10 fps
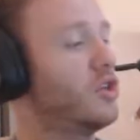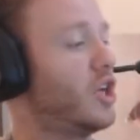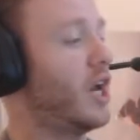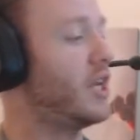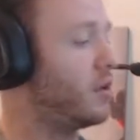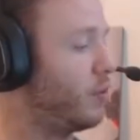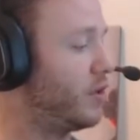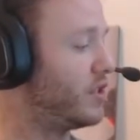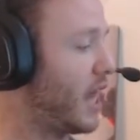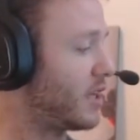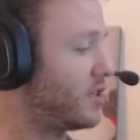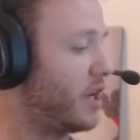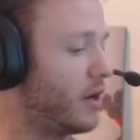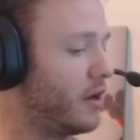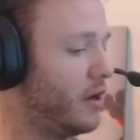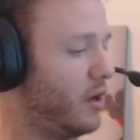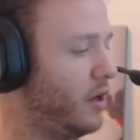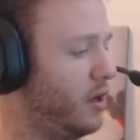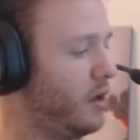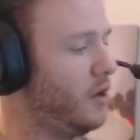tight with Zack Snyder.
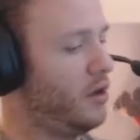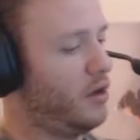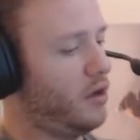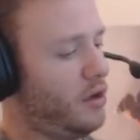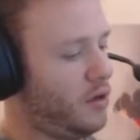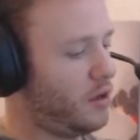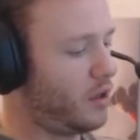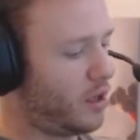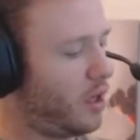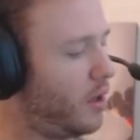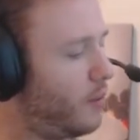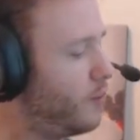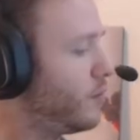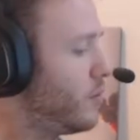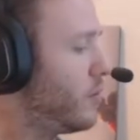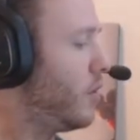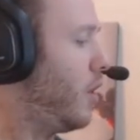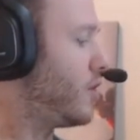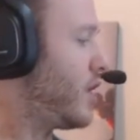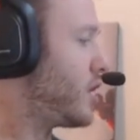Oh,
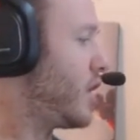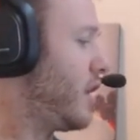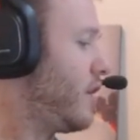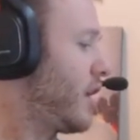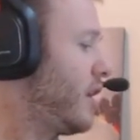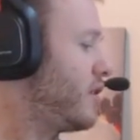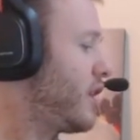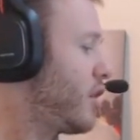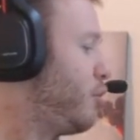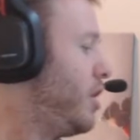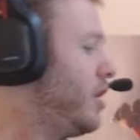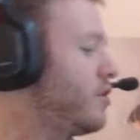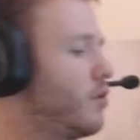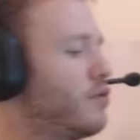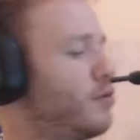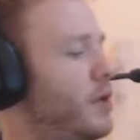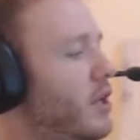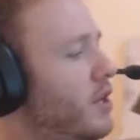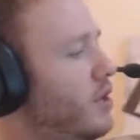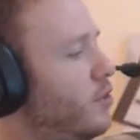it's actually kind of like an encyclopedia, sort of
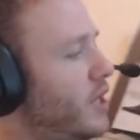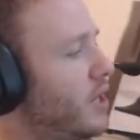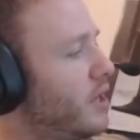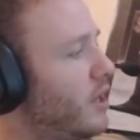speak. There's like